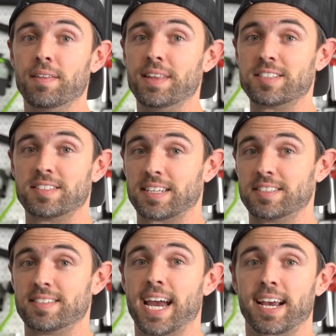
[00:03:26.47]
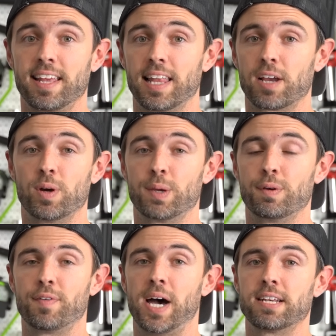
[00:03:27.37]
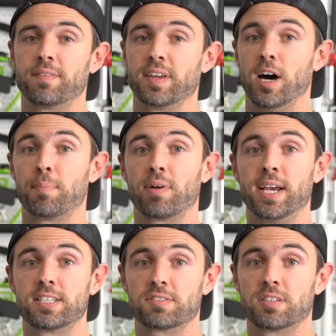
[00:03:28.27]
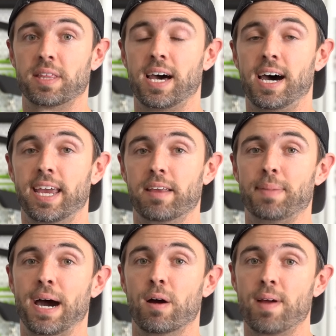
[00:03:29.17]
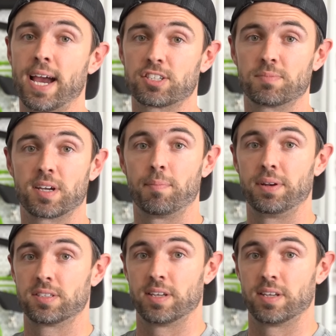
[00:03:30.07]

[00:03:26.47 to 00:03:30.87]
This is exactly like what you would find on the uprights of some of the high-end power racks from companies